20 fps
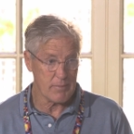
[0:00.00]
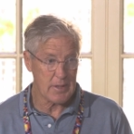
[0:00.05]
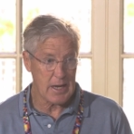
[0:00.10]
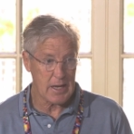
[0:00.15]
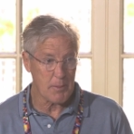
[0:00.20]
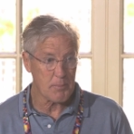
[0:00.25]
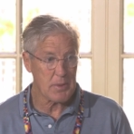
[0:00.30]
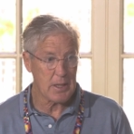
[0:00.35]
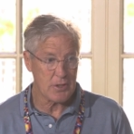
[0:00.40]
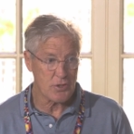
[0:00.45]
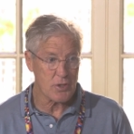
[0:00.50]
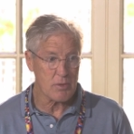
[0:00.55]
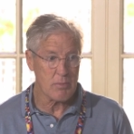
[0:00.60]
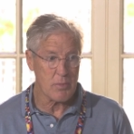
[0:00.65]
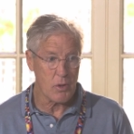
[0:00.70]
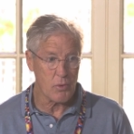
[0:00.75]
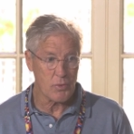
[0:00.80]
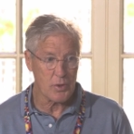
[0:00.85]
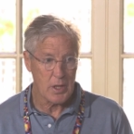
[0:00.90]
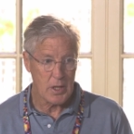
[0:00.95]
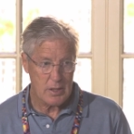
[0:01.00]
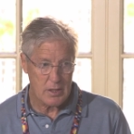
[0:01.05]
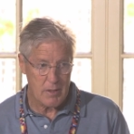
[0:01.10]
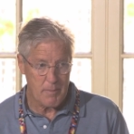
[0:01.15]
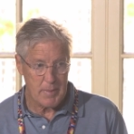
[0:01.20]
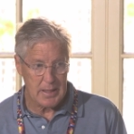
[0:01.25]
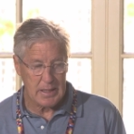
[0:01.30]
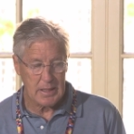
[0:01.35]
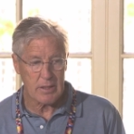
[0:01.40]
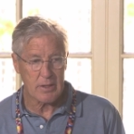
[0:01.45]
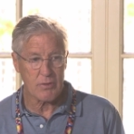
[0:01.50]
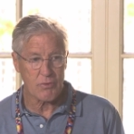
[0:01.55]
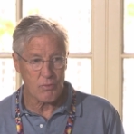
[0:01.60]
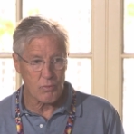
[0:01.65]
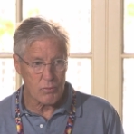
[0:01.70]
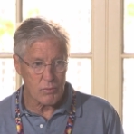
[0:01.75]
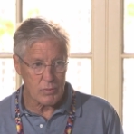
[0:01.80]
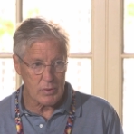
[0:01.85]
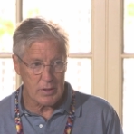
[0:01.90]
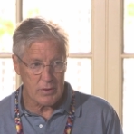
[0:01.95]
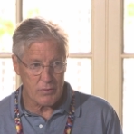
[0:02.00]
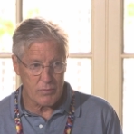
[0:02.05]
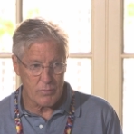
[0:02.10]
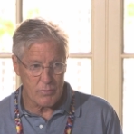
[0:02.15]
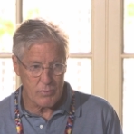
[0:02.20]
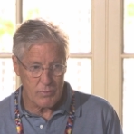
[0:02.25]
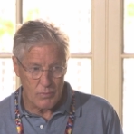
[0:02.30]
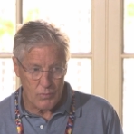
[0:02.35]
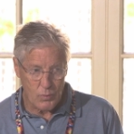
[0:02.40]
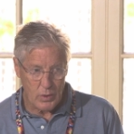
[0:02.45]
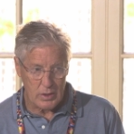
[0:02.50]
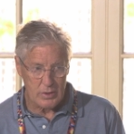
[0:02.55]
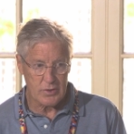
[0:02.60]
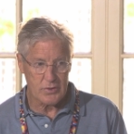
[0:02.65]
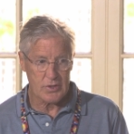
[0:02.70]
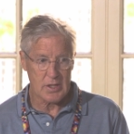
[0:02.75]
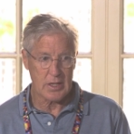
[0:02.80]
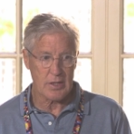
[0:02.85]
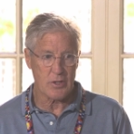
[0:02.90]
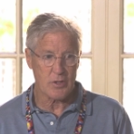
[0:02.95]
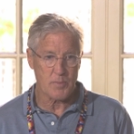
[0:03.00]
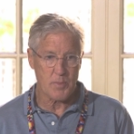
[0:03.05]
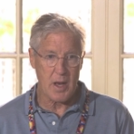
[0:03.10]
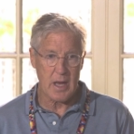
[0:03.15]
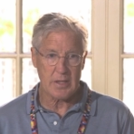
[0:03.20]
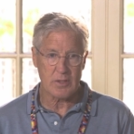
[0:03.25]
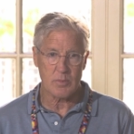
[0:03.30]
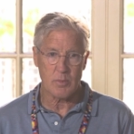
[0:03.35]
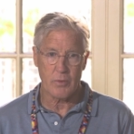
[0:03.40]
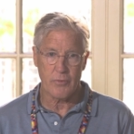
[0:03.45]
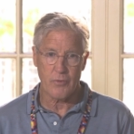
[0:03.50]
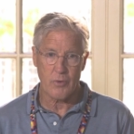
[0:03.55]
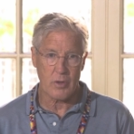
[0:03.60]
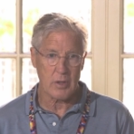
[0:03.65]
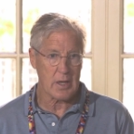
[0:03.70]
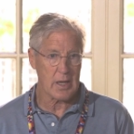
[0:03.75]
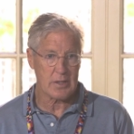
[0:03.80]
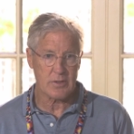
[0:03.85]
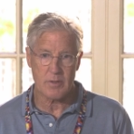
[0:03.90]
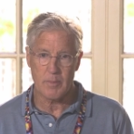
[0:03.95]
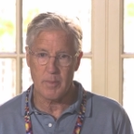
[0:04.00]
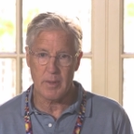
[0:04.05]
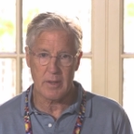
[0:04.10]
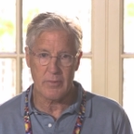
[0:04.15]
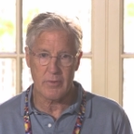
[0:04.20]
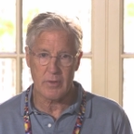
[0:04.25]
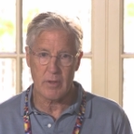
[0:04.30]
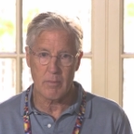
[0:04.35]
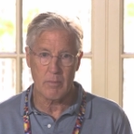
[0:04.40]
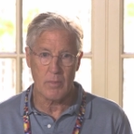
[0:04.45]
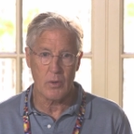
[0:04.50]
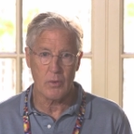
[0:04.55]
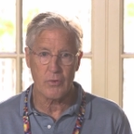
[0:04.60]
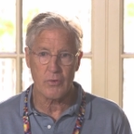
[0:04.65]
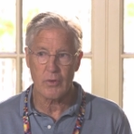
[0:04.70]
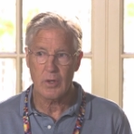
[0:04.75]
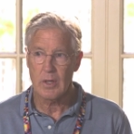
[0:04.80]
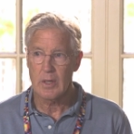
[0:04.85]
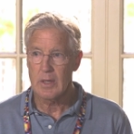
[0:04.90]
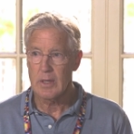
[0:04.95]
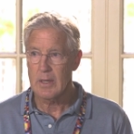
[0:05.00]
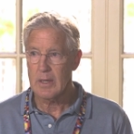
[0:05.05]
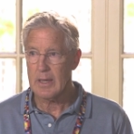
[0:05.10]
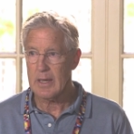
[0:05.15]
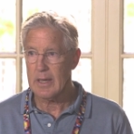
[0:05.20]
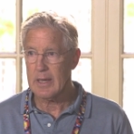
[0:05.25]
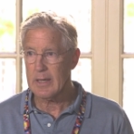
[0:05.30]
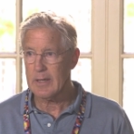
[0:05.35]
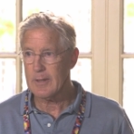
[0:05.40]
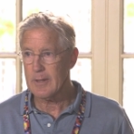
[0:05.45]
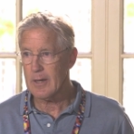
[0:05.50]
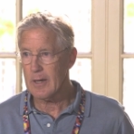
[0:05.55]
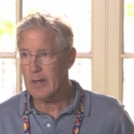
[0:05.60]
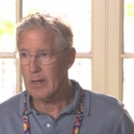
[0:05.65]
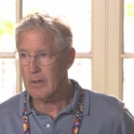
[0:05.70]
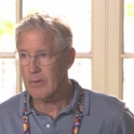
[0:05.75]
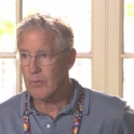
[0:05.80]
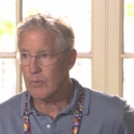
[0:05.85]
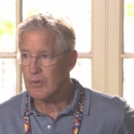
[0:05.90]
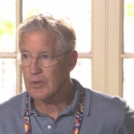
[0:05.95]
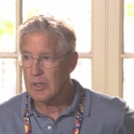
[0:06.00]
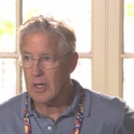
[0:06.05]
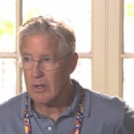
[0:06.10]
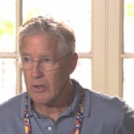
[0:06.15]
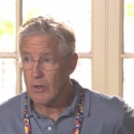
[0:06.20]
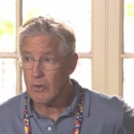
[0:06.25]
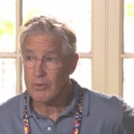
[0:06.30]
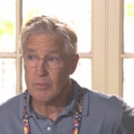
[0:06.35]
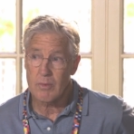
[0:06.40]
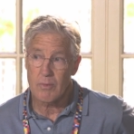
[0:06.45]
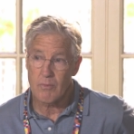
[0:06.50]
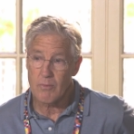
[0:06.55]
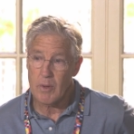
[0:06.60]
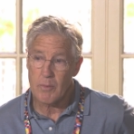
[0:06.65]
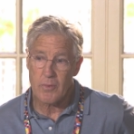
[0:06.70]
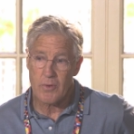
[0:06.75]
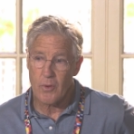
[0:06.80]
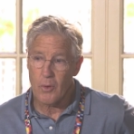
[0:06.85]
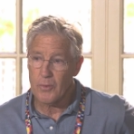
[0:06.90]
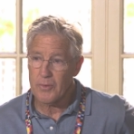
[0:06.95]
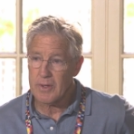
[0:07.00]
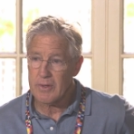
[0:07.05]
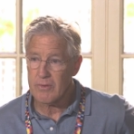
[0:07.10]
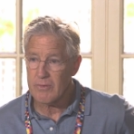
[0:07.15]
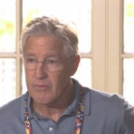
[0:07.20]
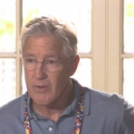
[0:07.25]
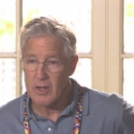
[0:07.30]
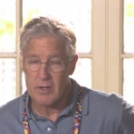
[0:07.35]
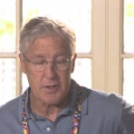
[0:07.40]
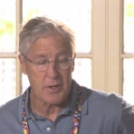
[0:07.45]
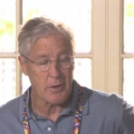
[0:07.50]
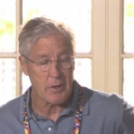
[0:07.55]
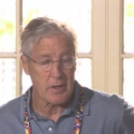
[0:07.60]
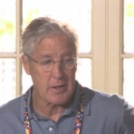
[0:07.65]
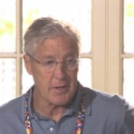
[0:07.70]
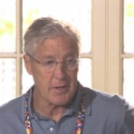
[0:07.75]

adaptation mode to make it as as well designed as possible for our guys to benefit the most. And uh, we'll see how it goes. But remember, the whole thing's voluntary,